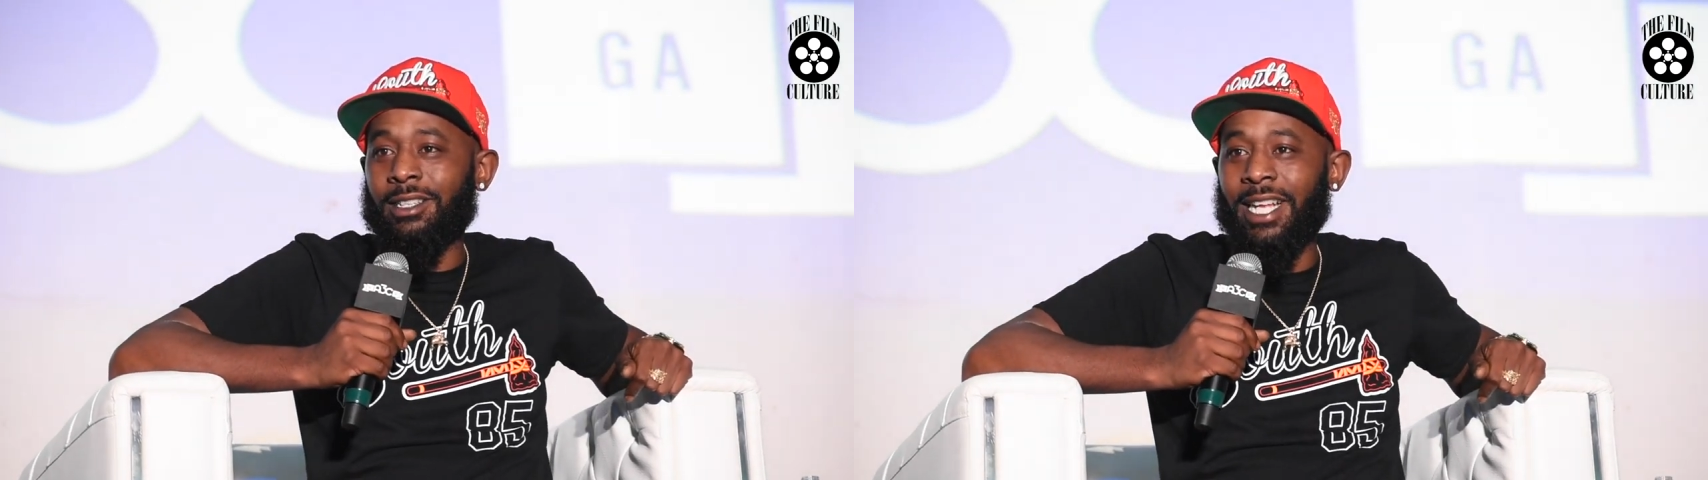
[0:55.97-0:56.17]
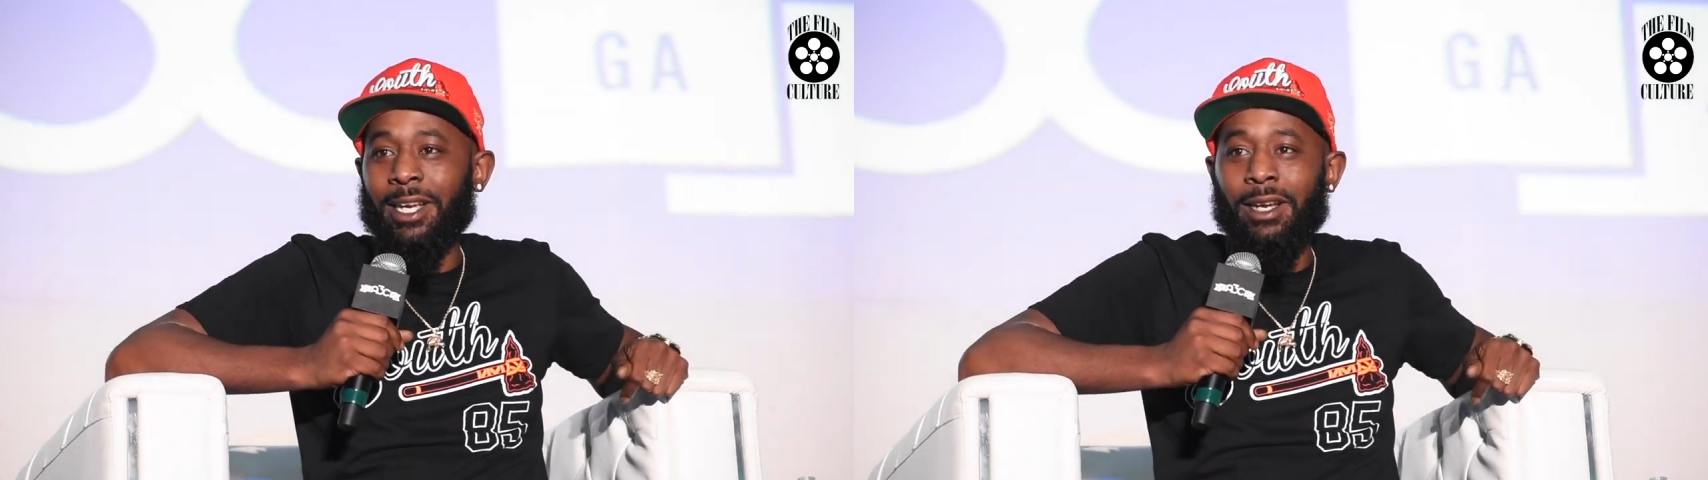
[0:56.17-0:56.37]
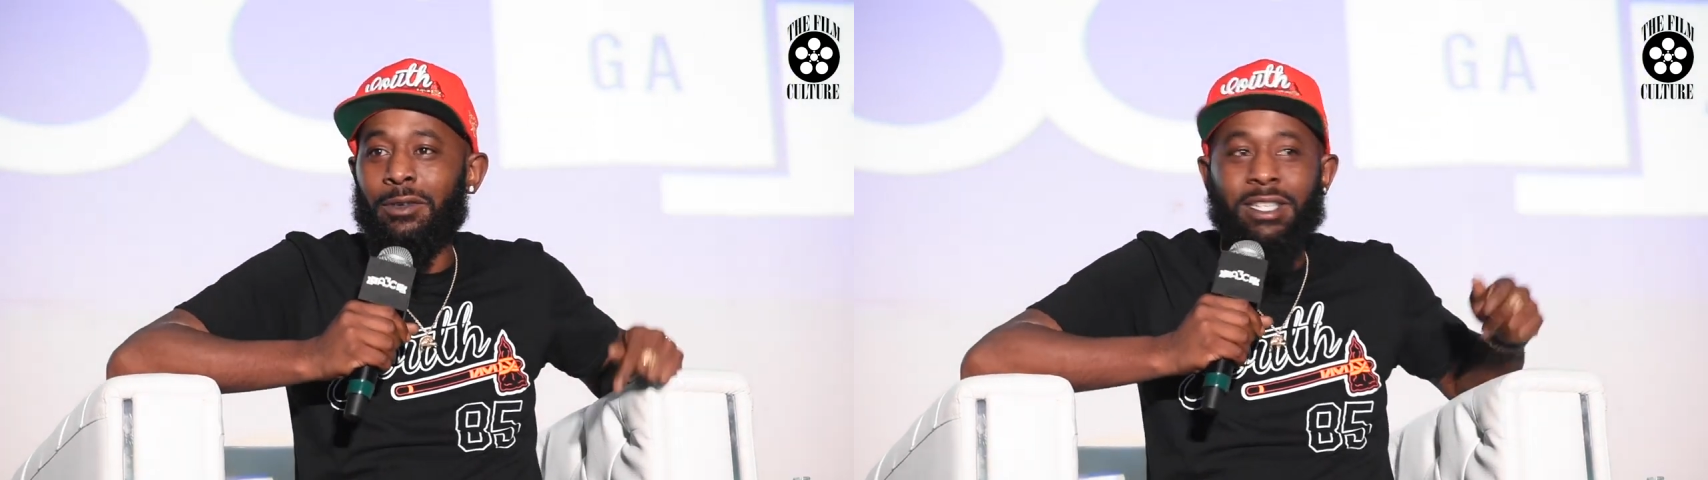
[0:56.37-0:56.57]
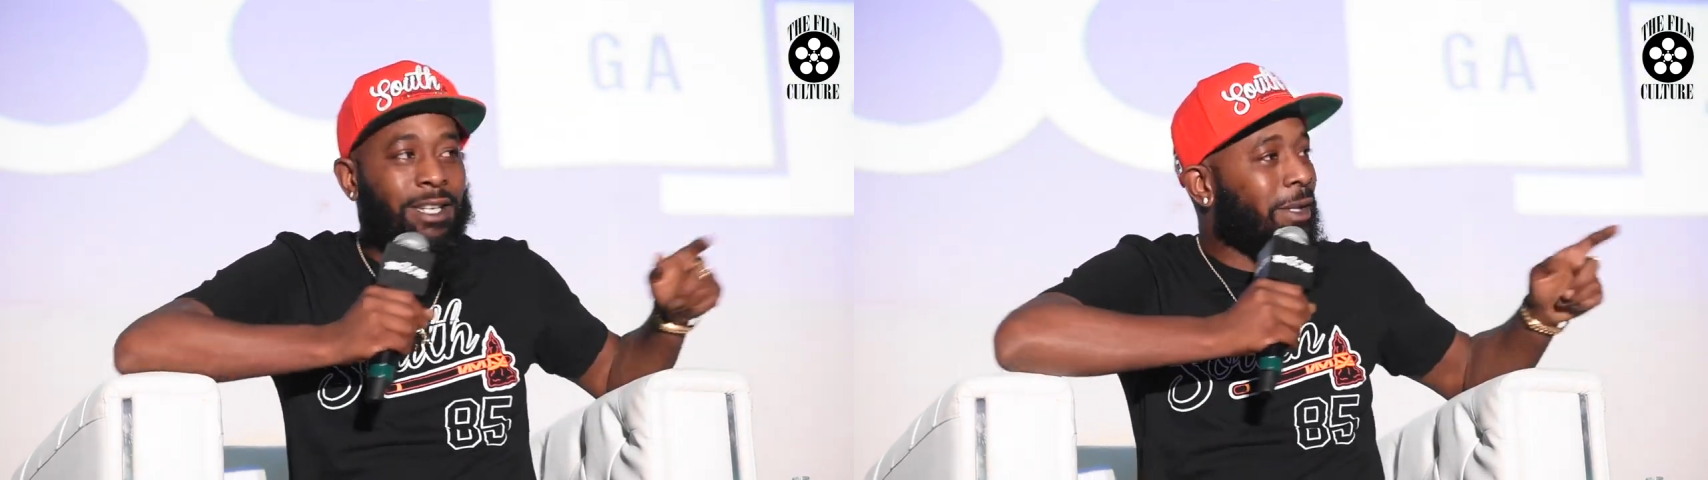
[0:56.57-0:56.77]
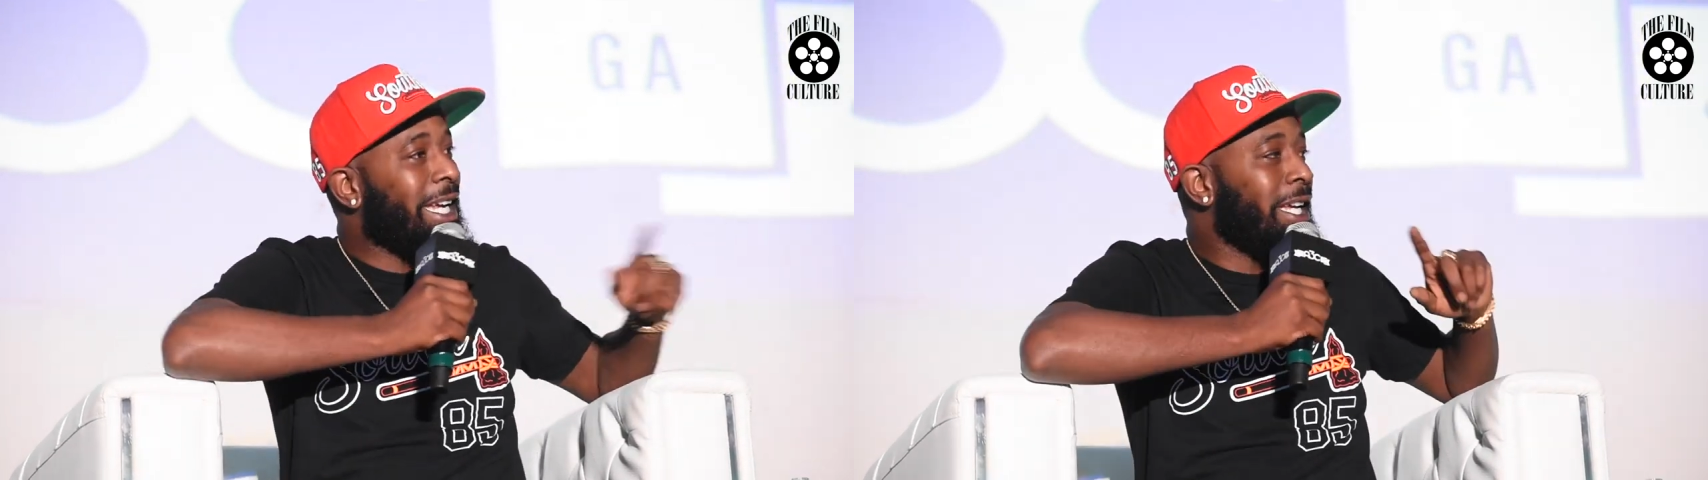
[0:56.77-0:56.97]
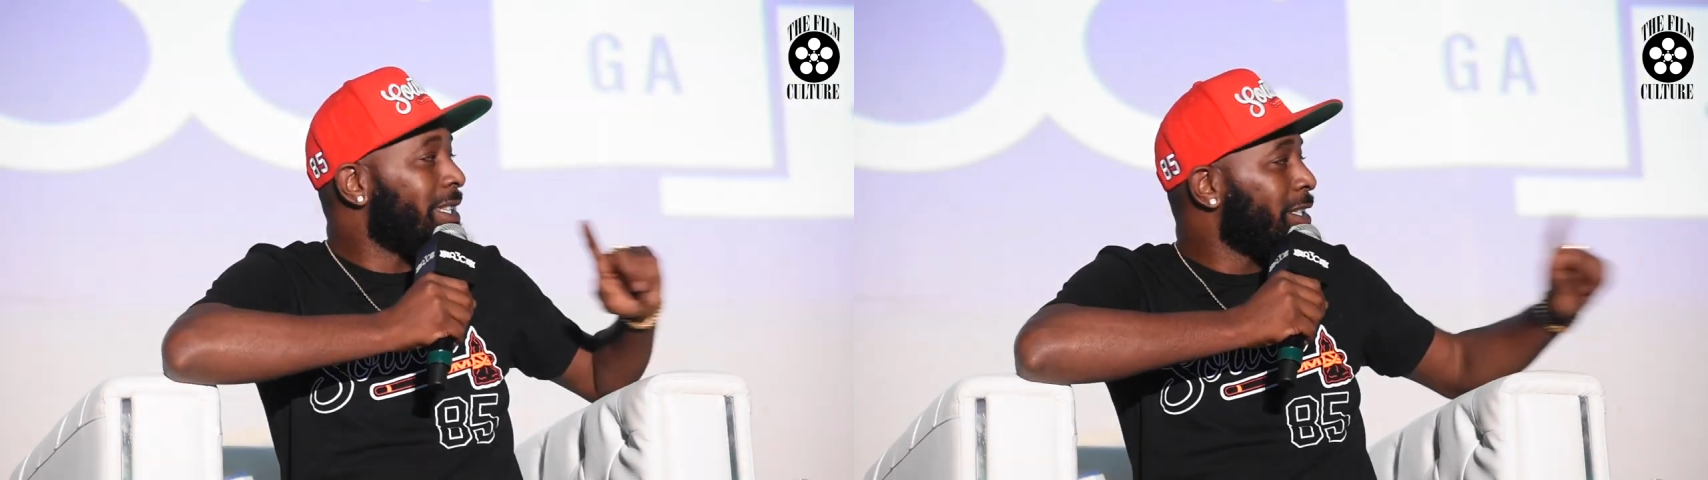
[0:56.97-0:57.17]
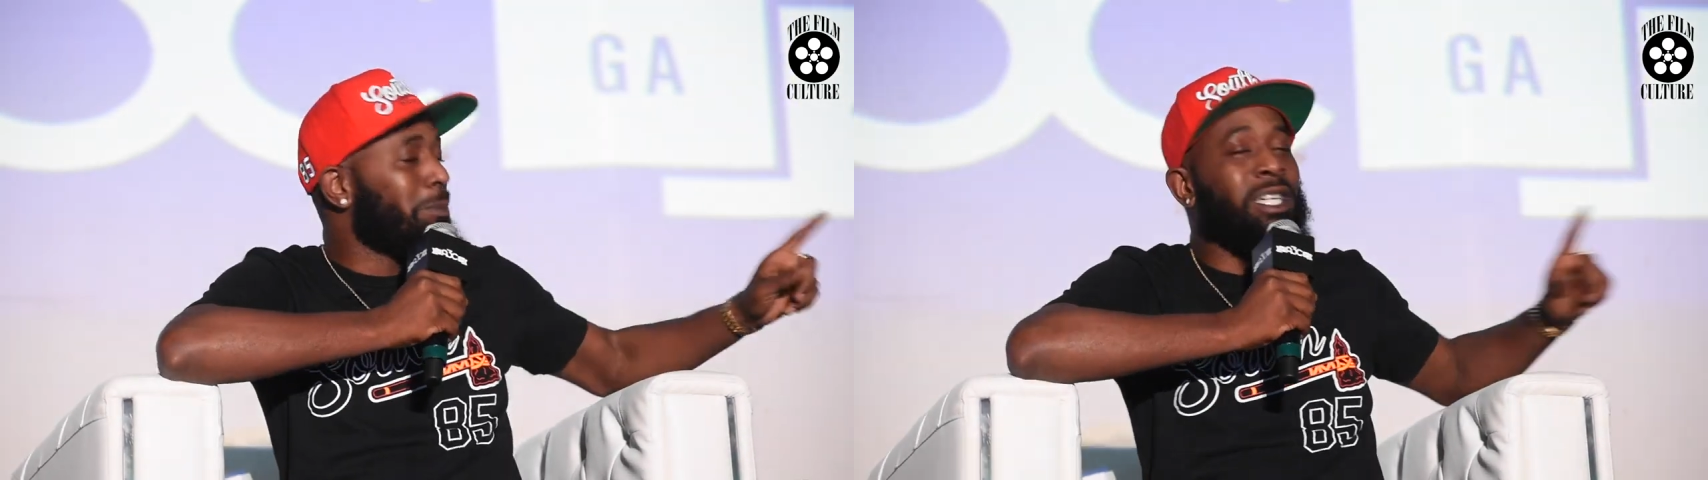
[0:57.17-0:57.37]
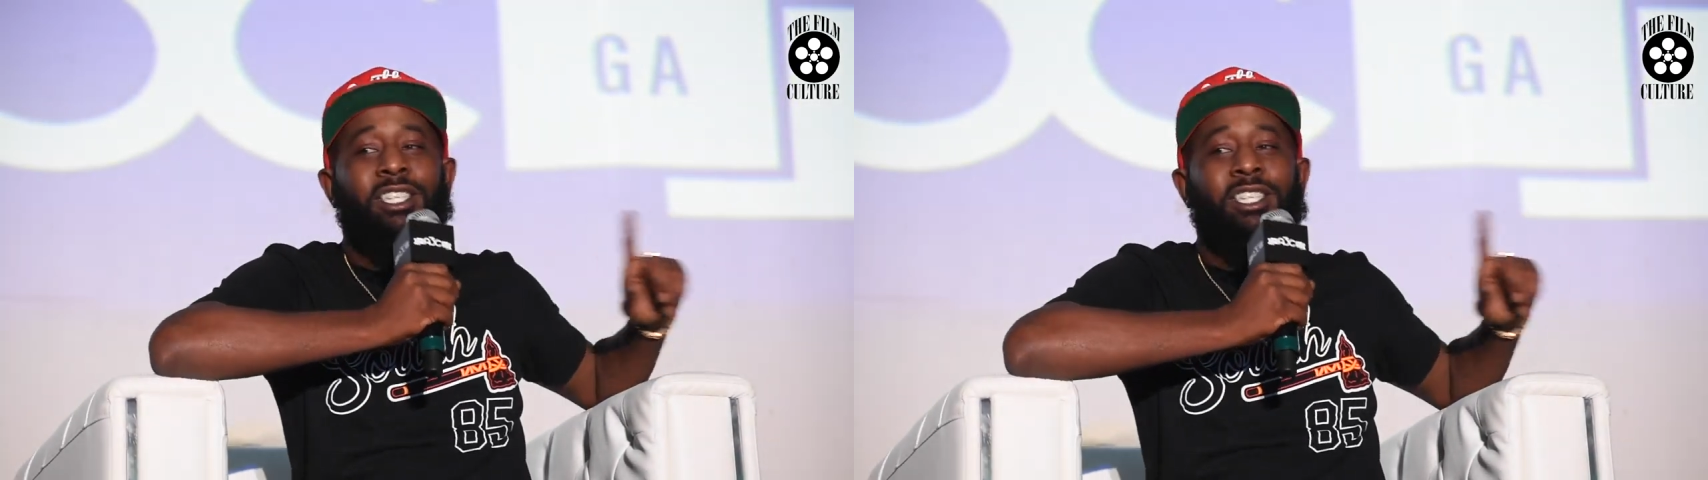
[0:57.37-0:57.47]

Like every time, like at this,